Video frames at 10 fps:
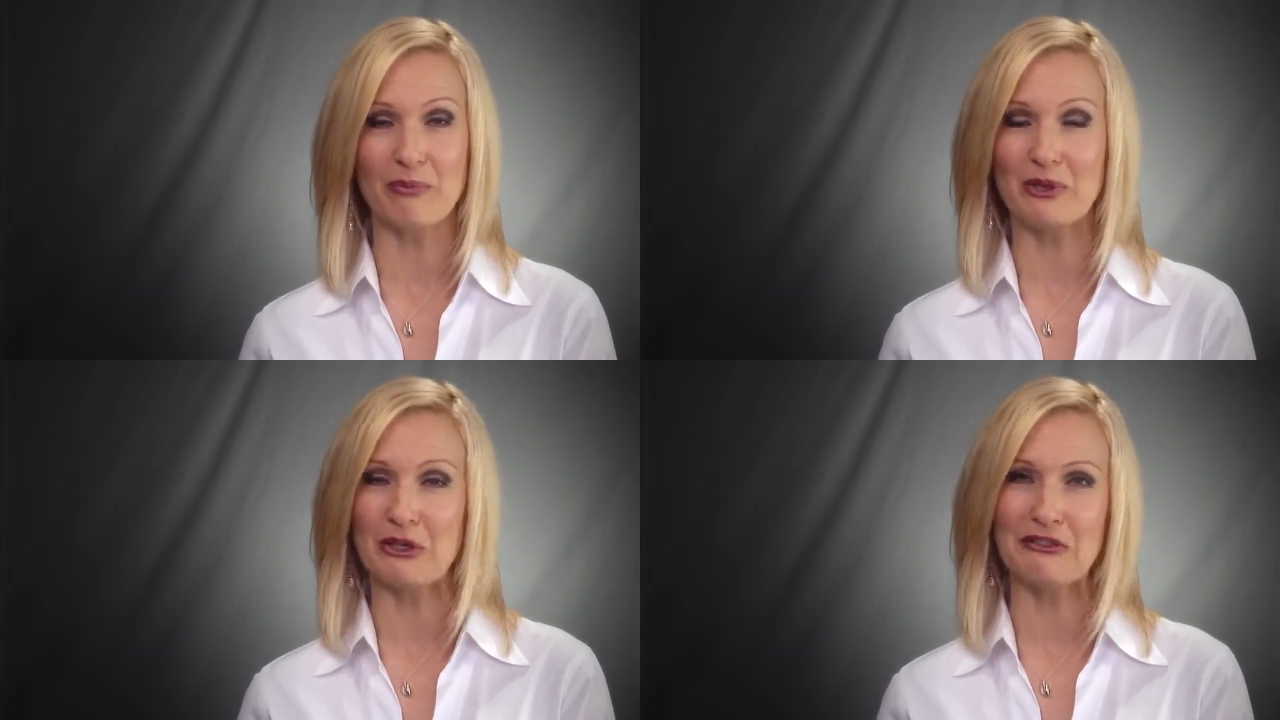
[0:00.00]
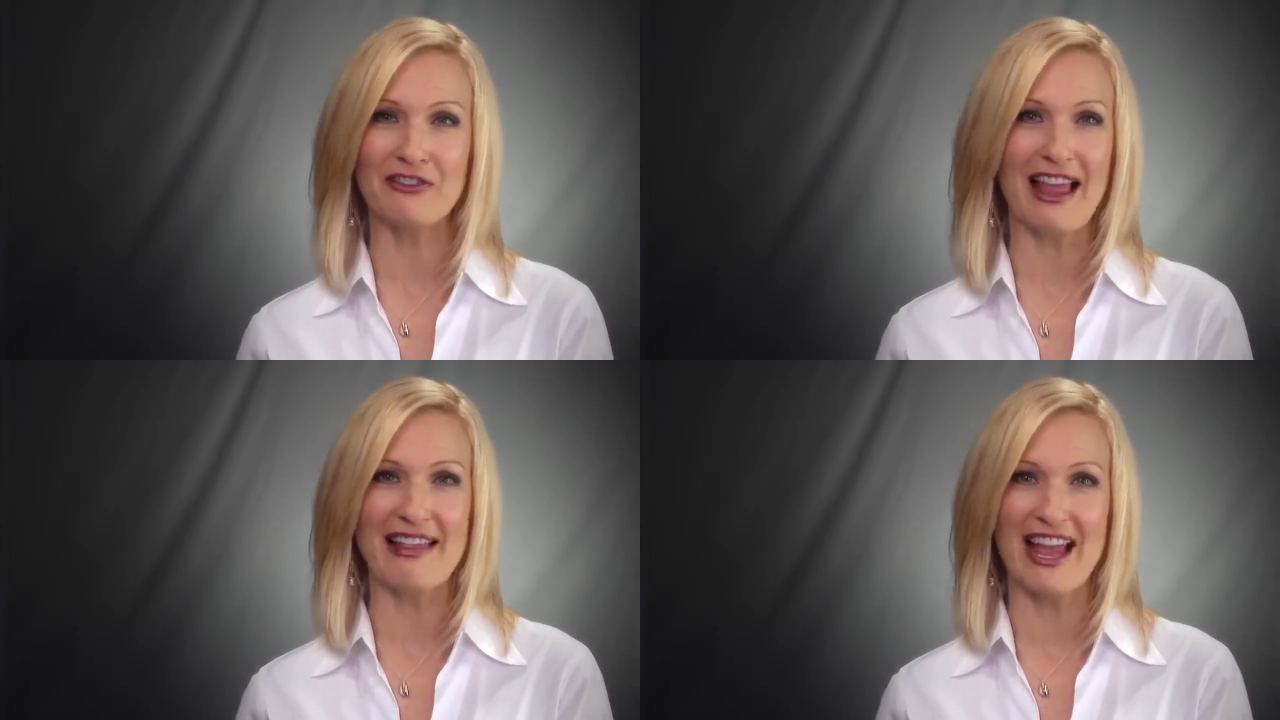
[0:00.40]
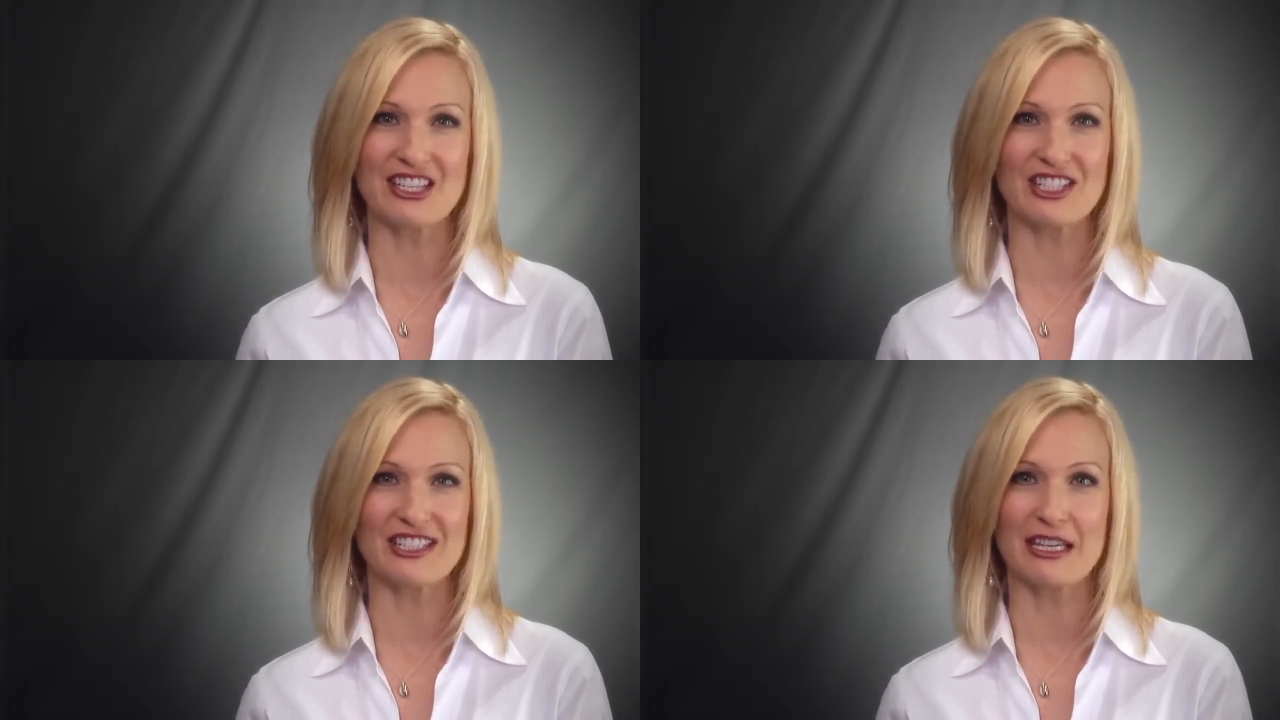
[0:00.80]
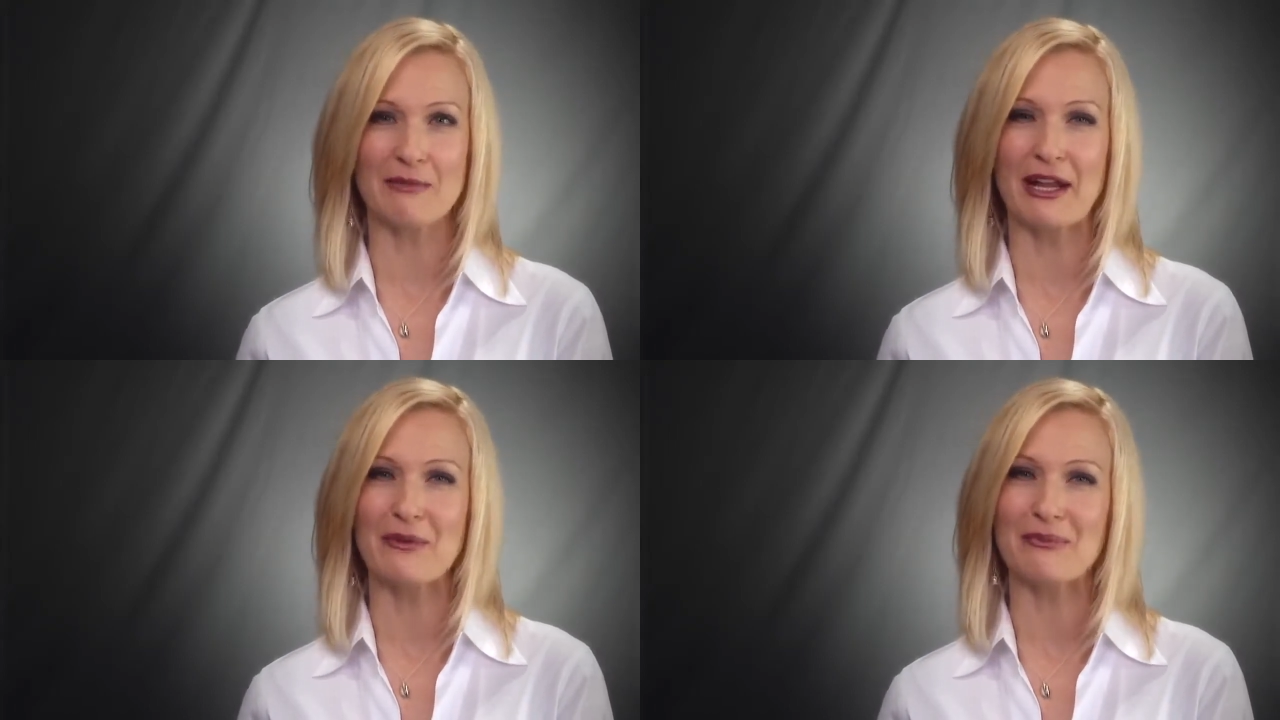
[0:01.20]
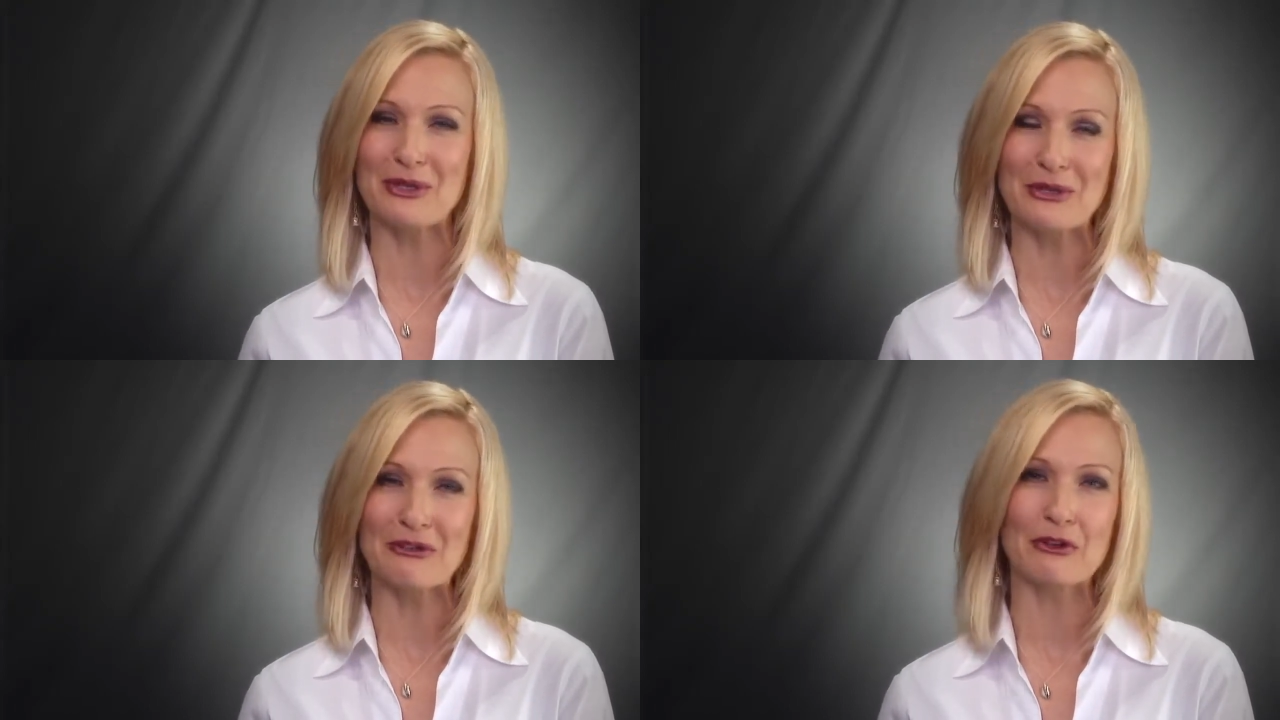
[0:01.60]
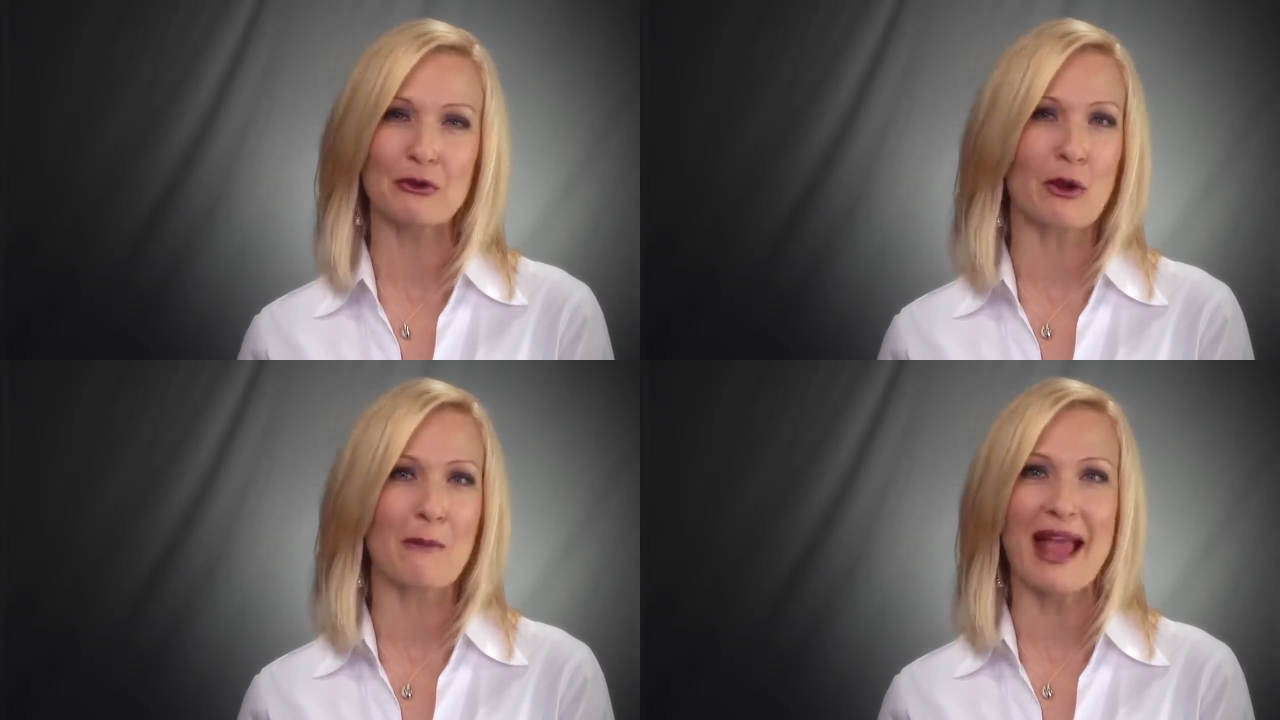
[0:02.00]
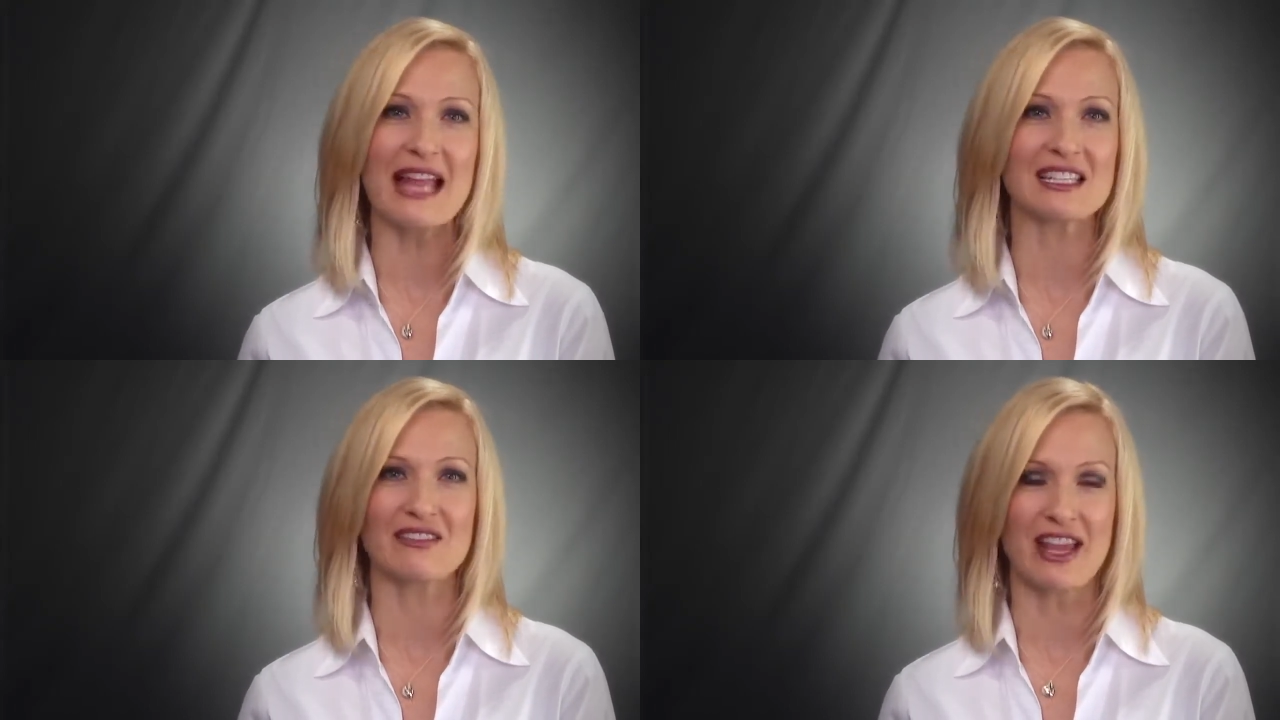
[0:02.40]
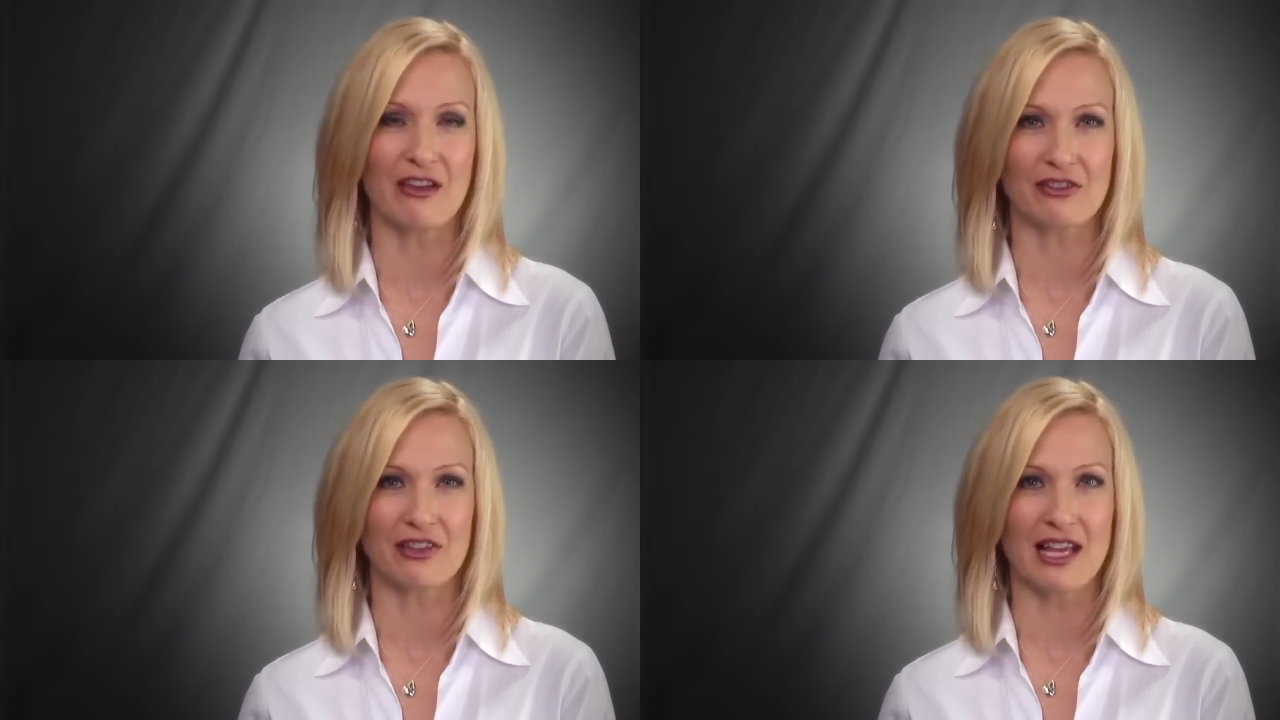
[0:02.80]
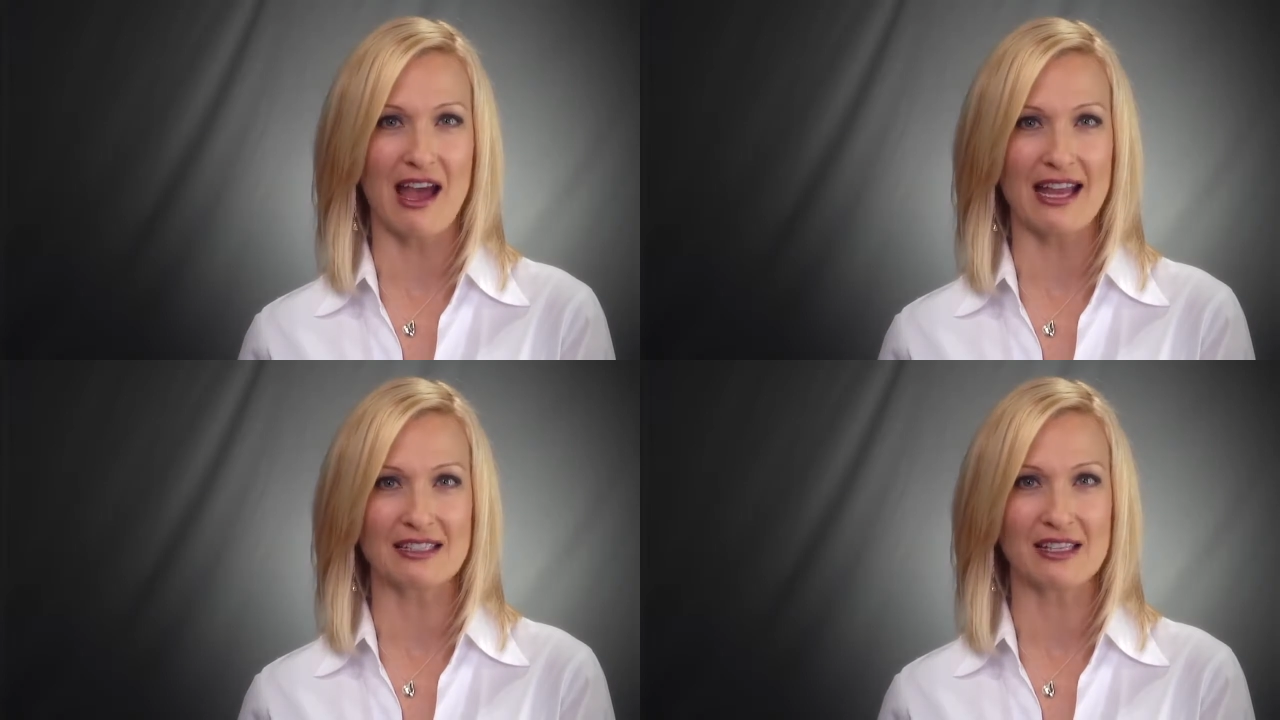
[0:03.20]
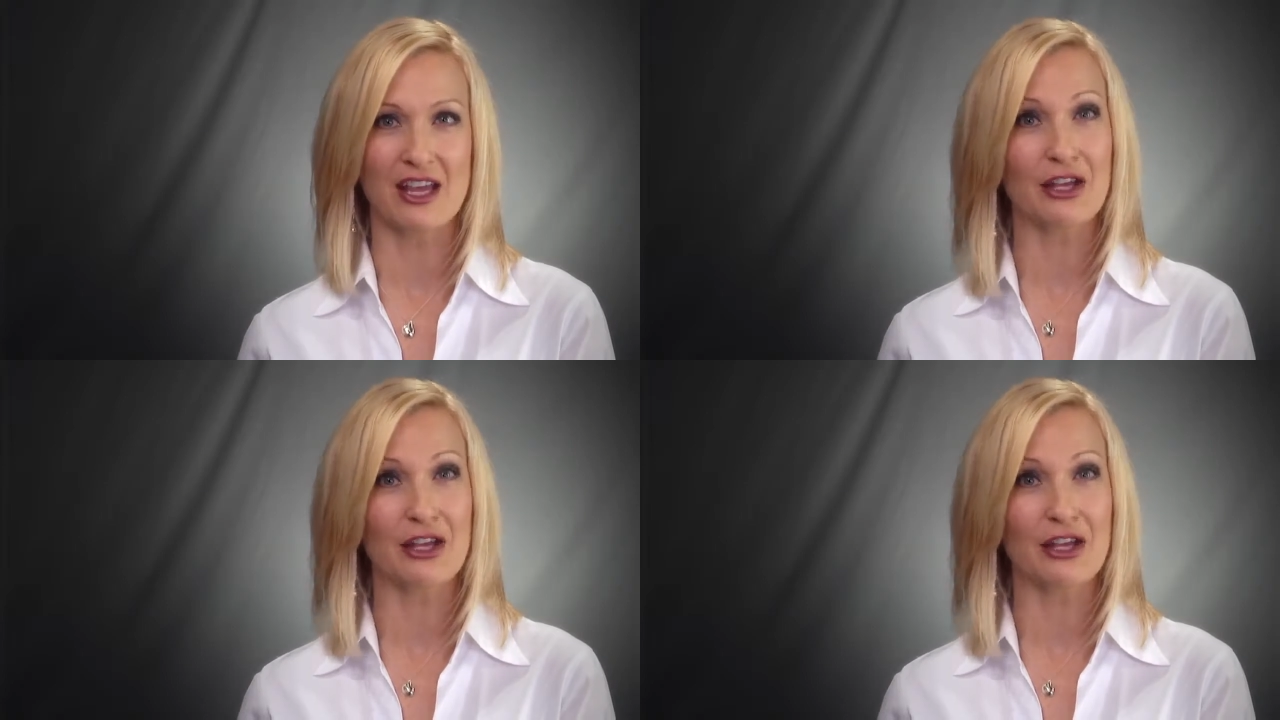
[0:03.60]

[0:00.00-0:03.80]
beautiful eyelashes can make a beautiful, romantic veil for the eyes.